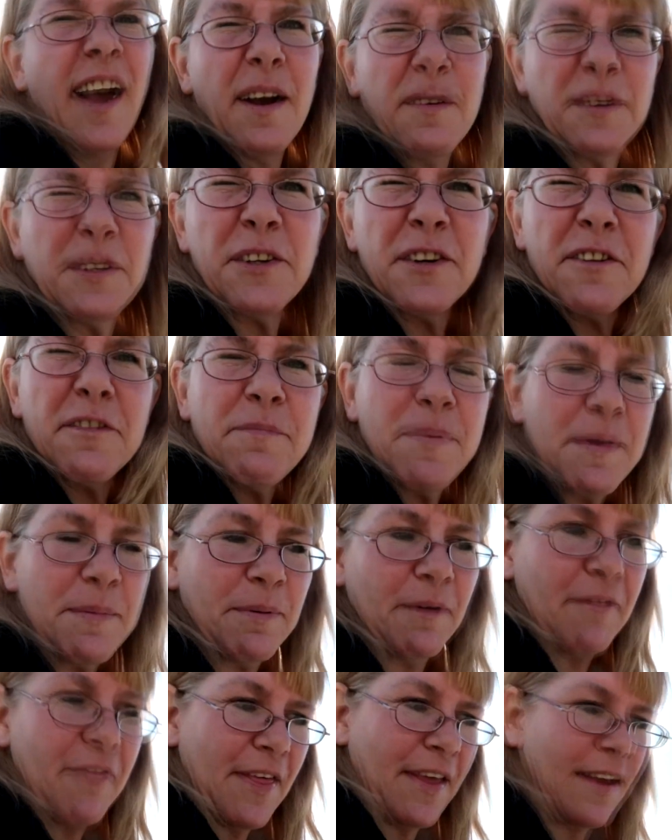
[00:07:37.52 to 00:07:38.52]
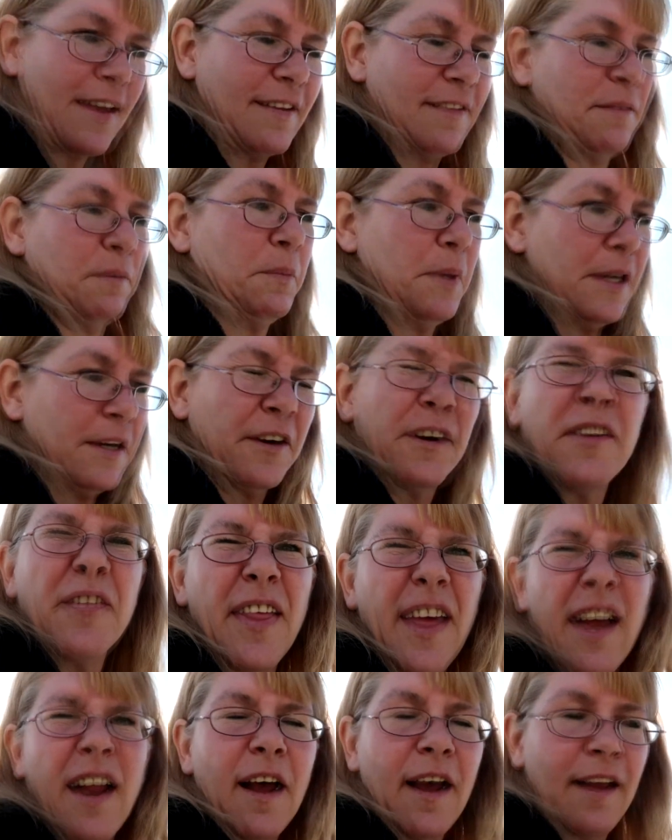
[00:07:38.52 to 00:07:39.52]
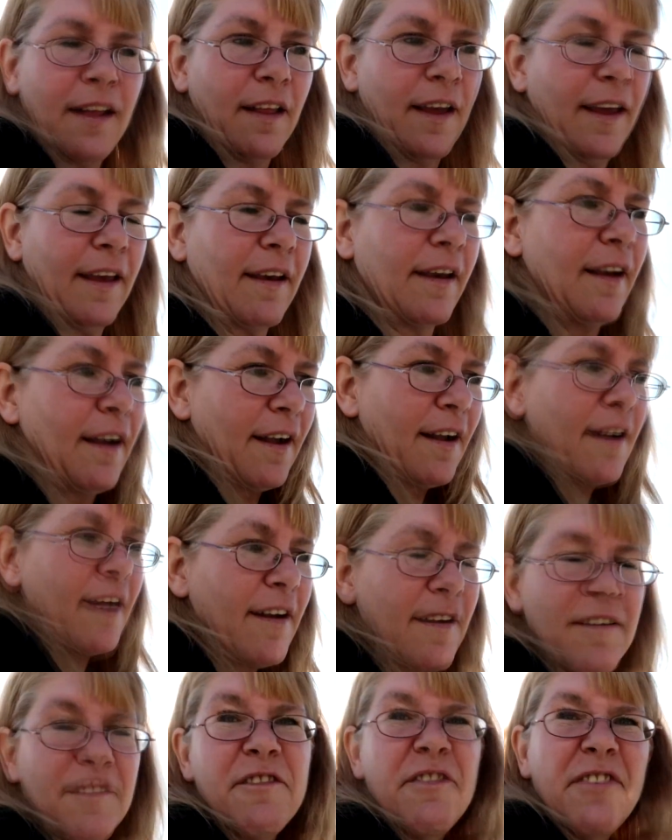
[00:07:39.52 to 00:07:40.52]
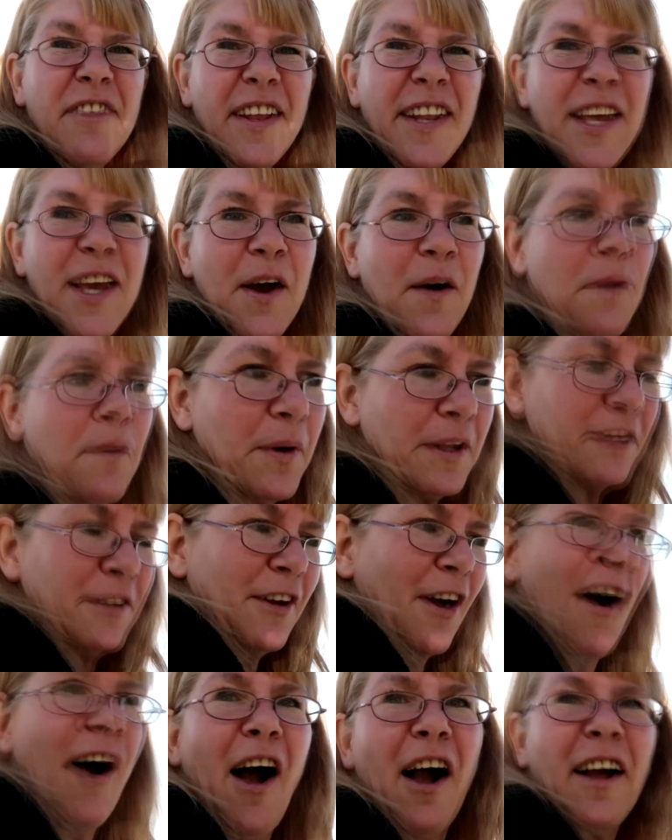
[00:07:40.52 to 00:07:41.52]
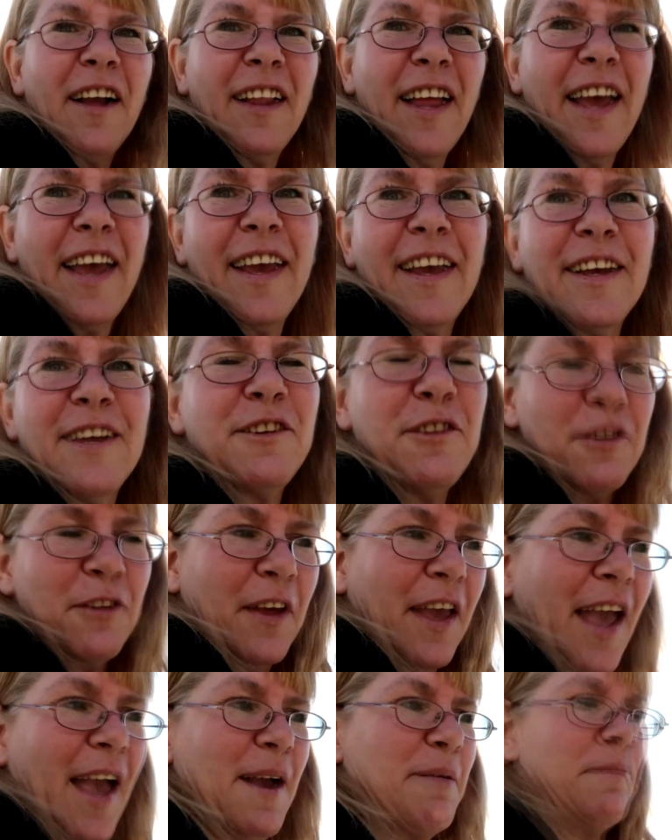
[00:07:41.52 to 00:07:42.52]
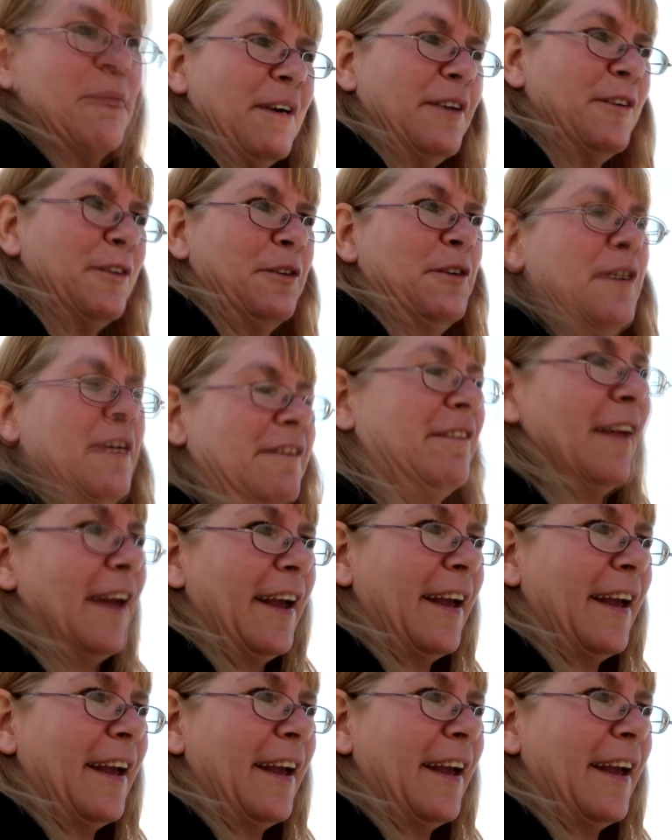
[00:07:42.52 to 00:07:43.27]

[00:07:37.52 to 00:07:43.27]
I wonder if people think it's weird that I like video and talk like to the camera, sort of